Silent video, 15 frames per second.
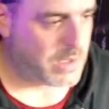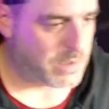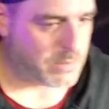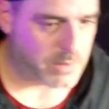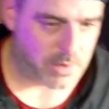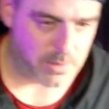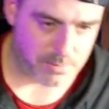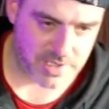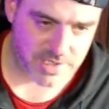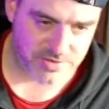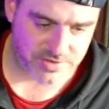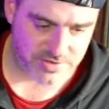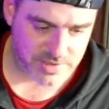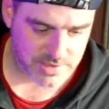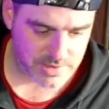Well,
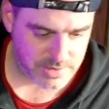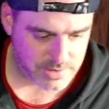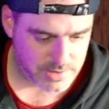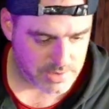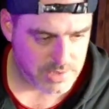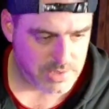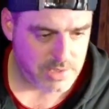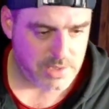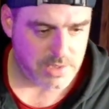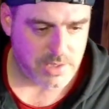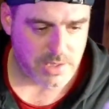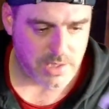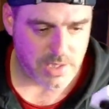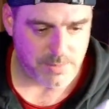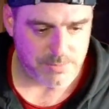basically,
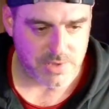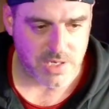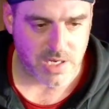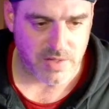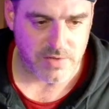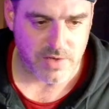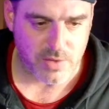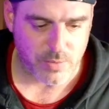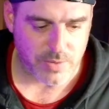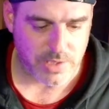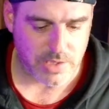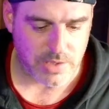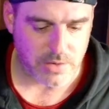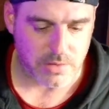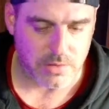you got the other one
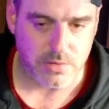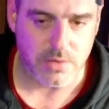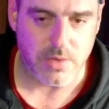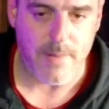here.